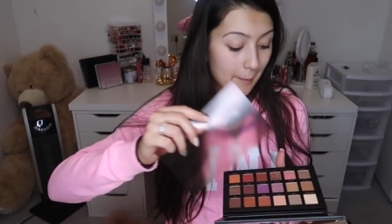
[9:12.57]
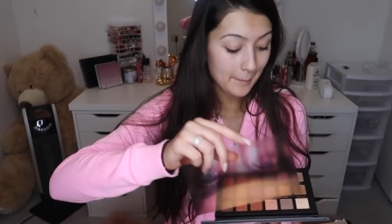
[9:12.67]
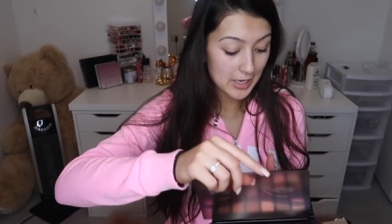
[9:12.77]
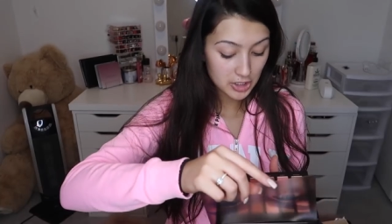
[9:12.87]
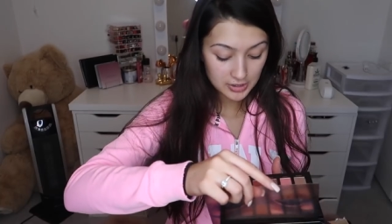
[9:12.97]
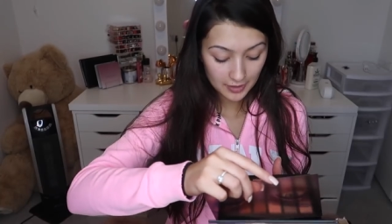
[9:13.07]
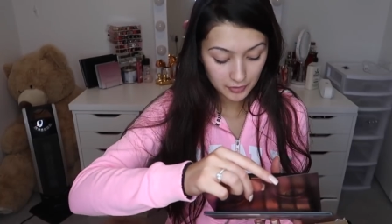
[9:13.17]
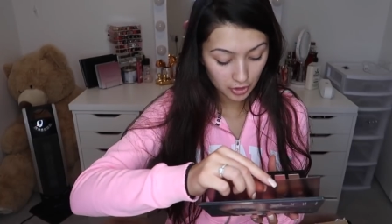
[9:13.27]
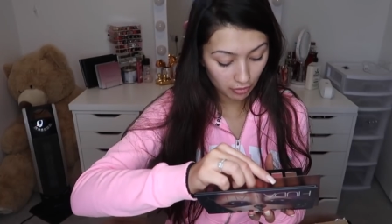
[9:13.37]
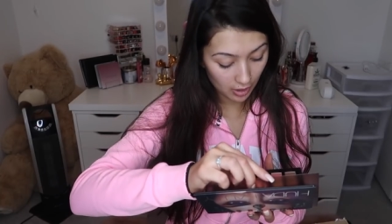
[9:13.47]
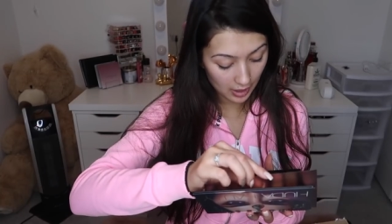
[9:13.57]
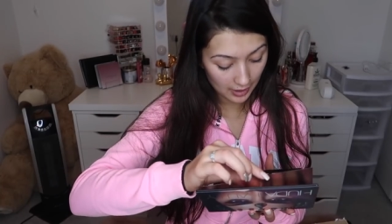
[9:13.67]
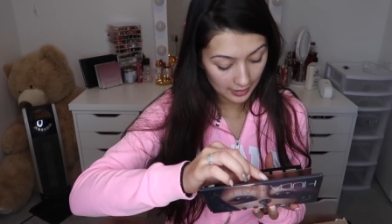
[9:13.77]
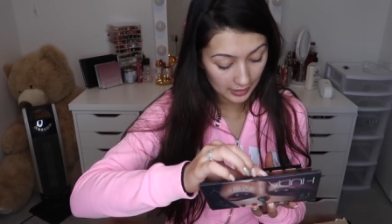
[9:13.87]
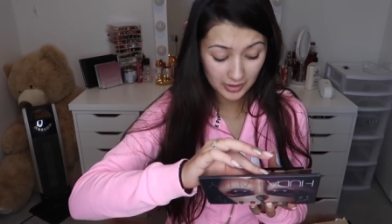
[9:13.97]
Might just have to
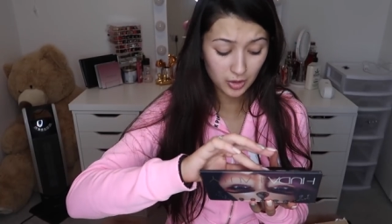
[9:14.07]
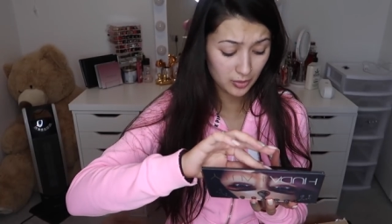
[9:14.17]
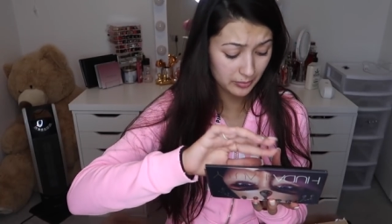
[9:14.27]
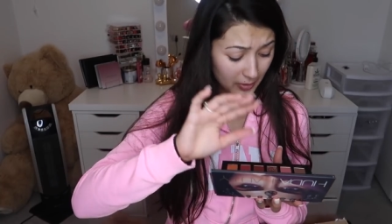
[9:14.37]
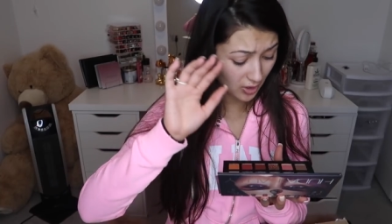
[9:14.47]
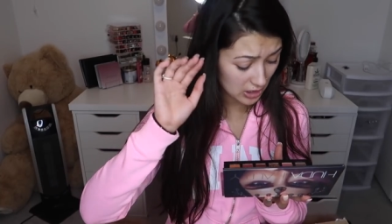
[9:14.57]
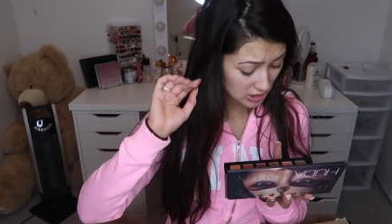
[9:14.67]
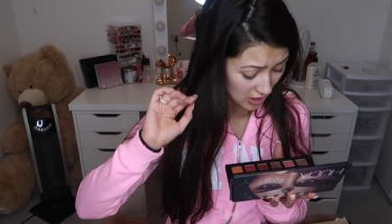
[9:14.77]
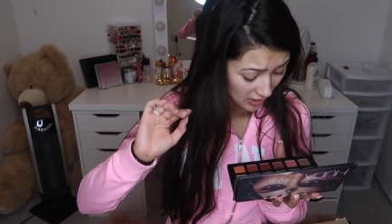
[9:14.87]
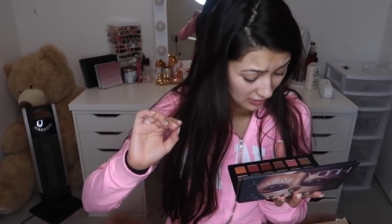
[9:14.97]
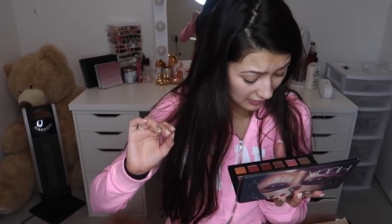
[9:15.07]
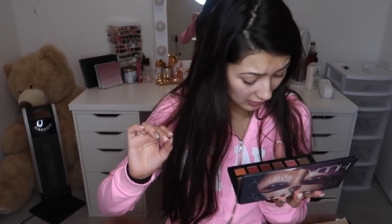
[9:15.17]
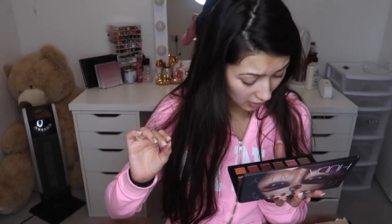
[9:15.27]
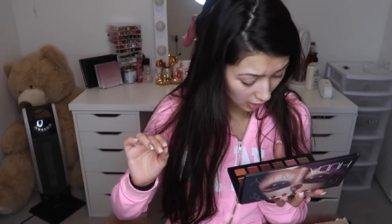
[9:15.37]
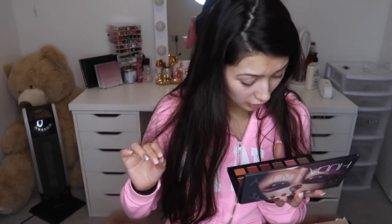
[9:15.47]
cry. Oh my gosh,
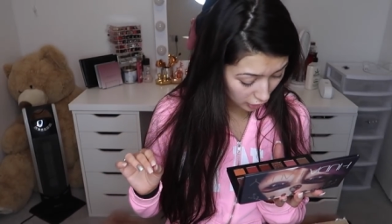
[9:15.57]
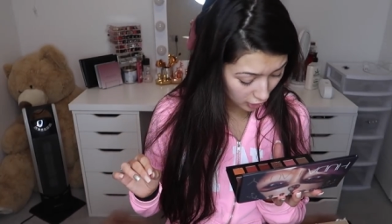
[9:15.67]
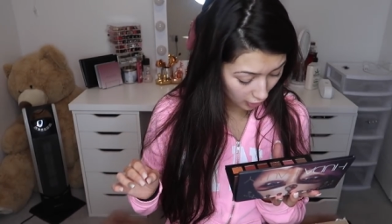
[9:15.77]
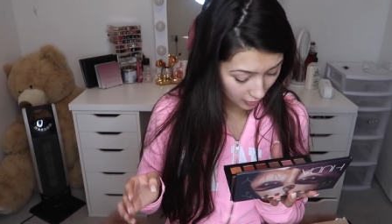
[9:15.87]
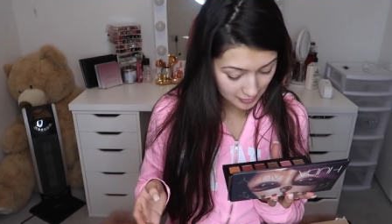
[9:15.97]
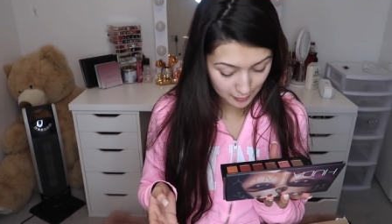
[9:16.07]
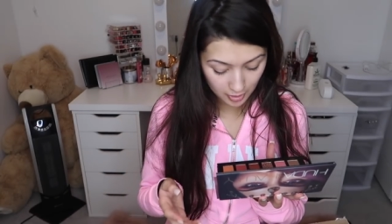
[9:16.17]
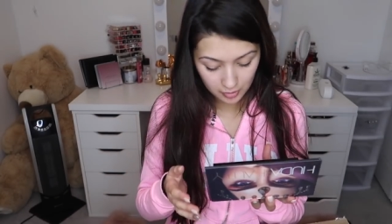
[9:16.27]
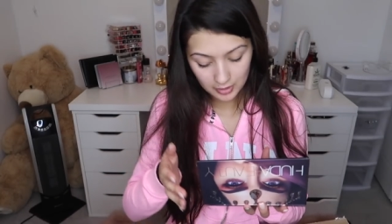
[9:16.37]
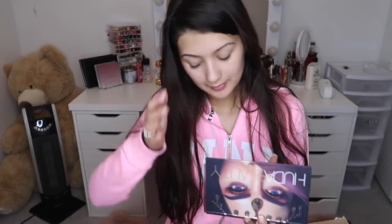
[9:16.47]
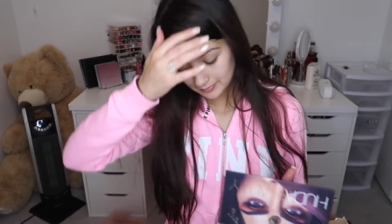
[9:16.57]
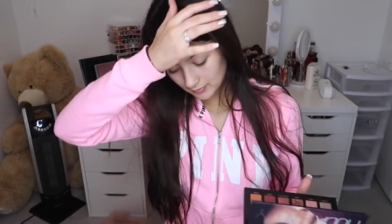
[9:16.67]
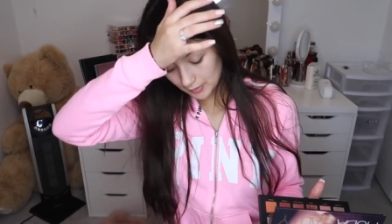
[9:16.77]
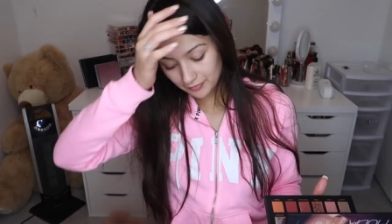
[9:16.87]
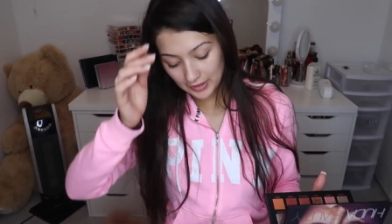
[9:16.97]
that color Cosmo,
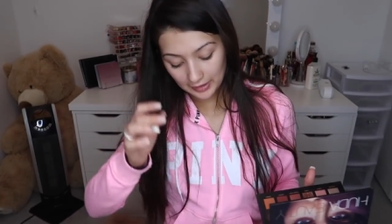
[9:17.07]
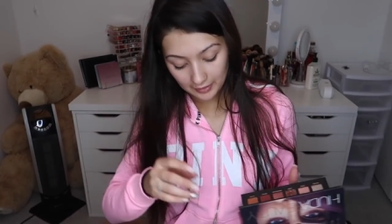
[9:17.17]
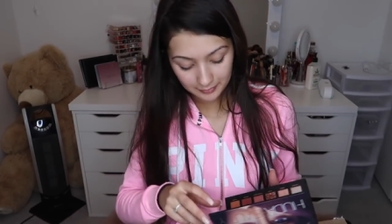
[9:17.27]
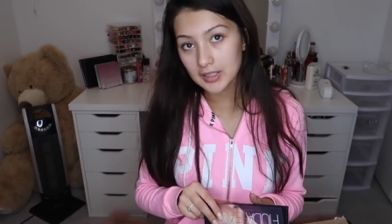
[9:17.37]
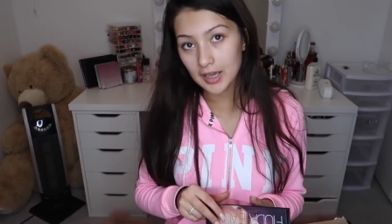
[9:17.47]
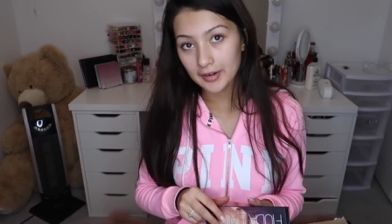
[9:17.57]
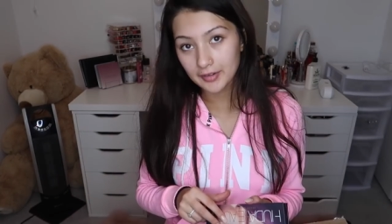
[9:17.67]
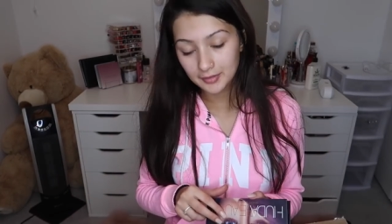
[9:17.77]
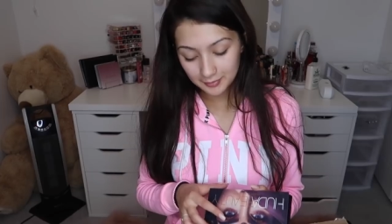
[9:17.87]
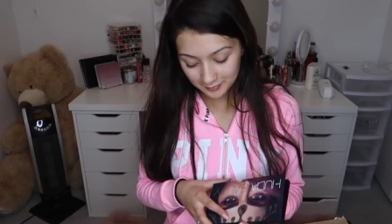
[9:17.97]
I'm fainting, dead.